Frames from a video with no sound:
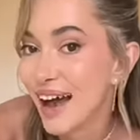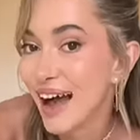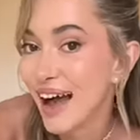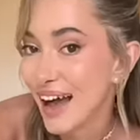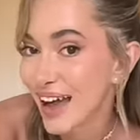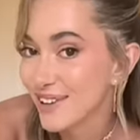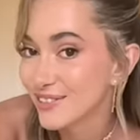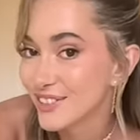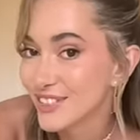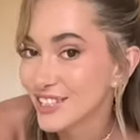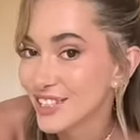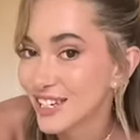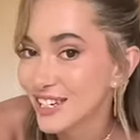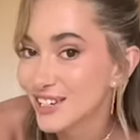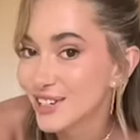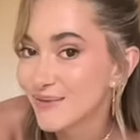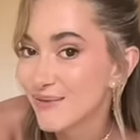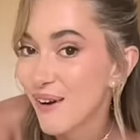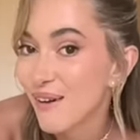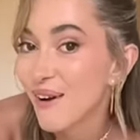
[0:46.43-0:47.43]
I will
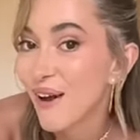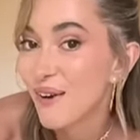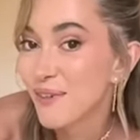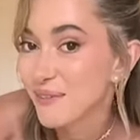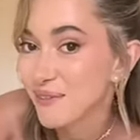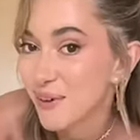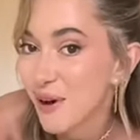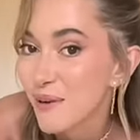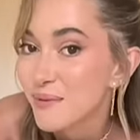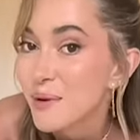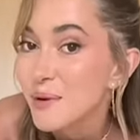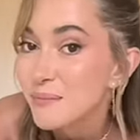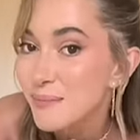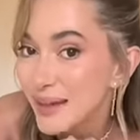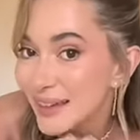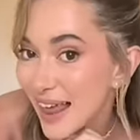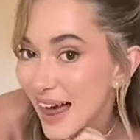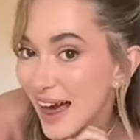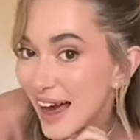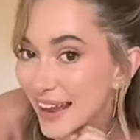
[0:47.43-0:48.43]
see you tomorrow from
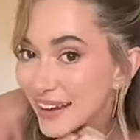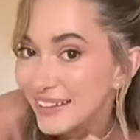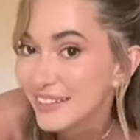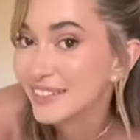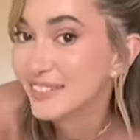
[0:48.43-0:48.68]
Milan.